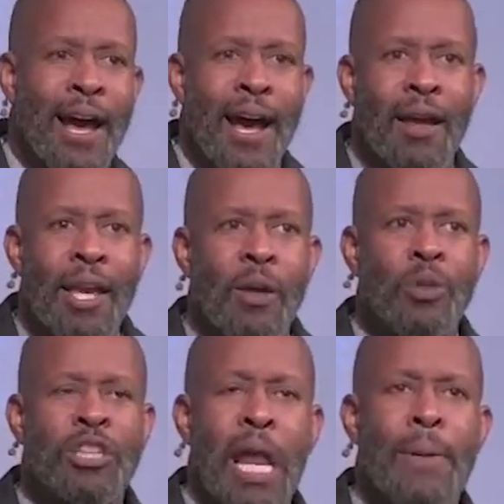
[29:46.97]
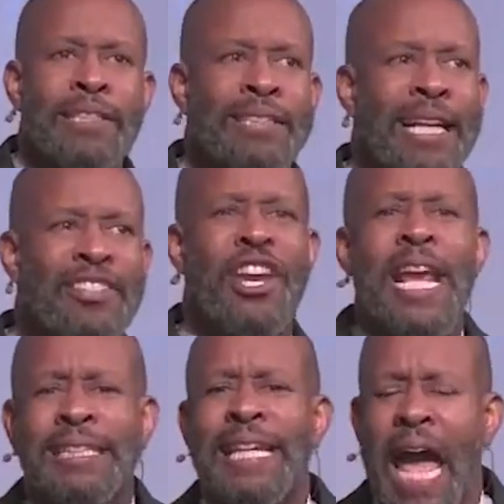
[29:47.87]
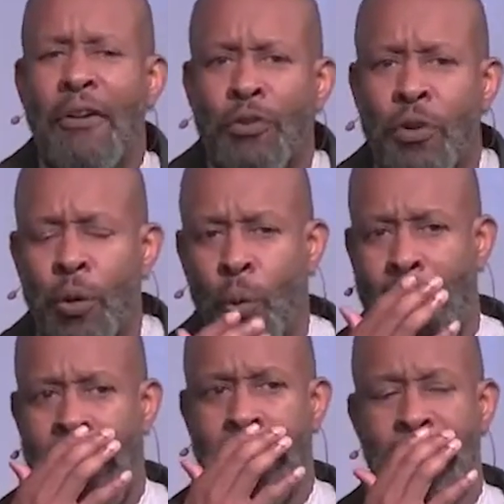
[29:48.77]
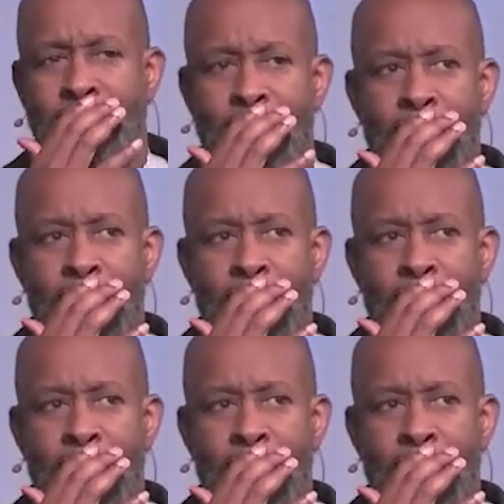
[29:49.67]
Uh, Solomon says, like a chasing after the wind